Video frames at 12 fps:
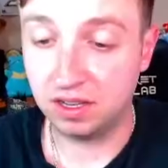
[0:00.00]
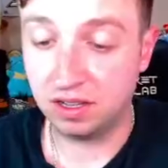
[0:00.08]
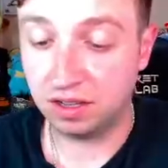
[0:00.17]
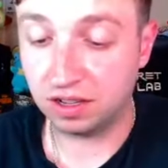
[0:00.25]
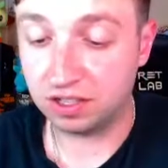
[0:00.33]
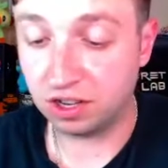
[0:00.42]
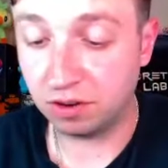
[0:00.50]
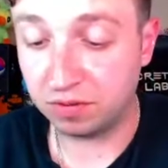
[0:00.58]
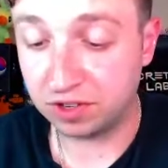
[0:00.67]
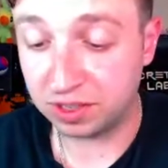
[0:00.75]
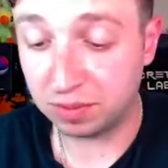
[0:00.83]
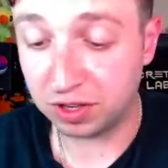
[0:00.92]
Let's hope for
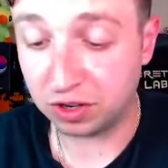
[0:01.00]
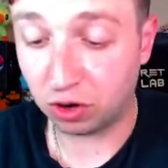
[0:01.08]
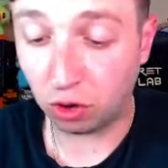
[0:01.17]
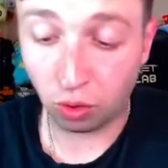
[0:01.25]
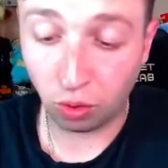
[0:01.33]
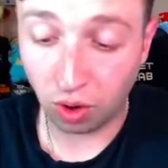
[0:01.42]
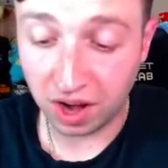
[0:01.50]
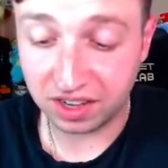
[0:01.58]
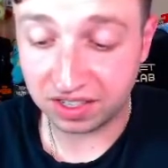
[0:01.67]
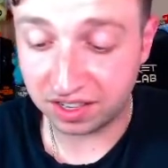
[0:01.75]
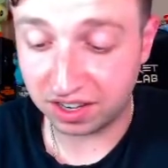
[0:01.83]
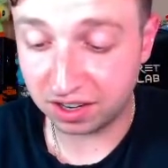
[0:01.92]
something
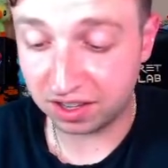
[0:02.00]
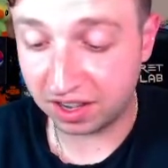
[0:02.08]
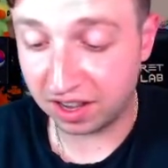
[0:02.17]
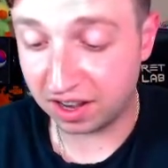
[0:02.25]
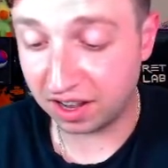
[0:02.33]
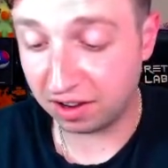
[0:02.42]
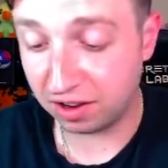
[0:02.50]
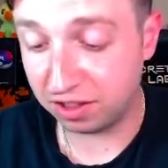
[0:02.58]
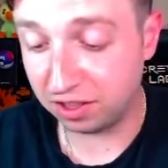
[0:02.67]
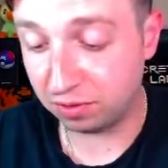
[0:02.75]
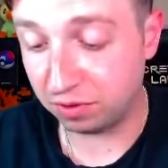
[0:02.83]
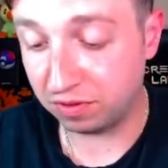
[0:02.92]
crazy here at the end. I already
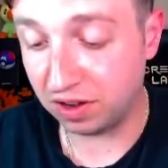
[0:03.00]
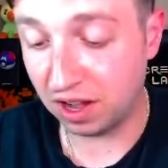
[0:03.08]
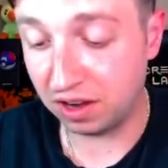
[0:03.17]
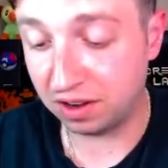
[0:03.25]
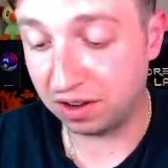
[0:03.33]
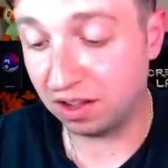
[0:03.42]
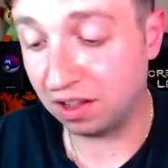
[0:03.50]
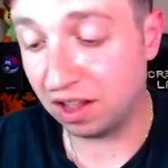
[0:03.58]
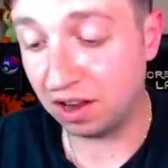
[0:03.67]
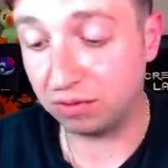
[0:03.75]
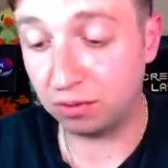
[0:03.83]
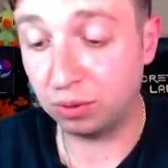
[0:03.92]
think we've gotten a lot
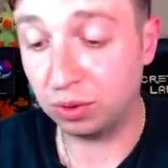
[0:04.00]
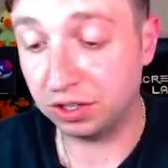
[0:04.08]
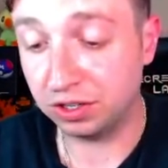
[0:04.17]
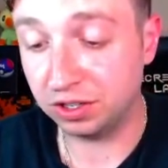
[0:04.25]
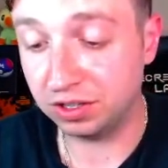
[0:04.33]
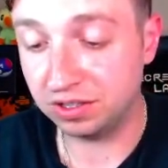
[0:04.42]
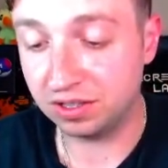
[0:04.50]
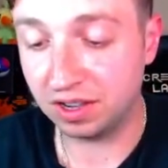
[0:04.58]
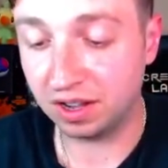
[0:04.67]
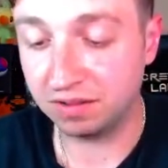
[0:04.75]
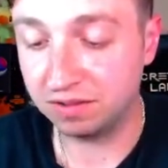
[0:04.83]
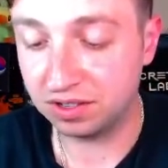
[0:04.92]
of really good
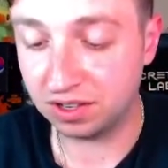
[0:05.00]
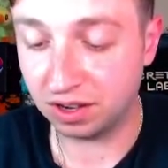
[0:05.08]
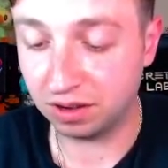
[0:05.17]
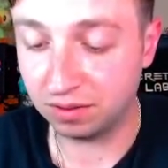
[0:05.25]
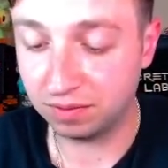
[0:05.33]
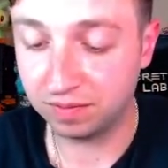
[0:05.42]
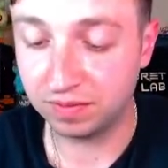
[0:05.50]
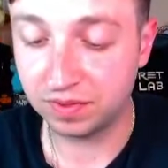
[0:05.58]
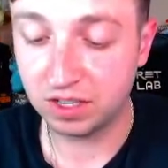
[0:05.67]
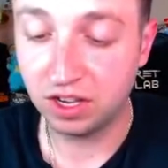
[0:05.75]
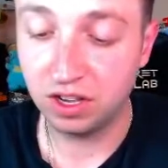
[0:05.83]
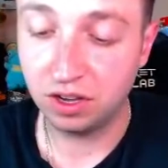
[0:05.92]
stuff, so
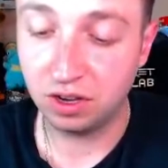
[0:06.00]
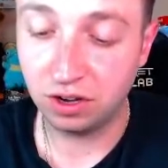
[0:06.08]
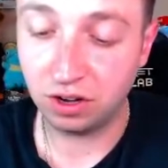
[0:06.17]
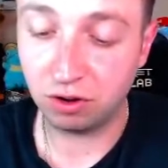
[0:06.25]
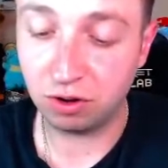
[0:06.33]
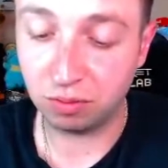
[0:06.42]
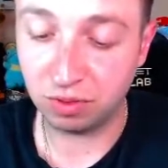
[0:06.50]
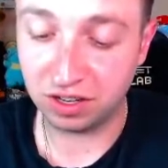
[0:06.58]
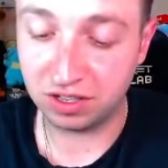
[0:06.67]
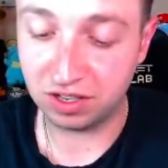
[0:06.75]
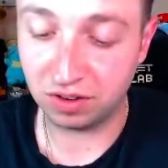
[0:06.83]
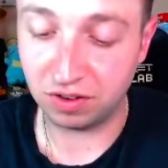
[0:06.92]
no
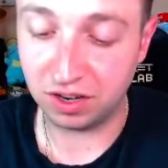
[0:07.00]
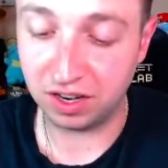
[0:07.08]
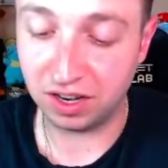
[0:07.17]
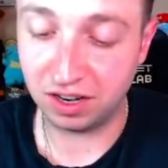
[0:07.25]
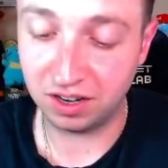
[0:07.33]
complaints over here.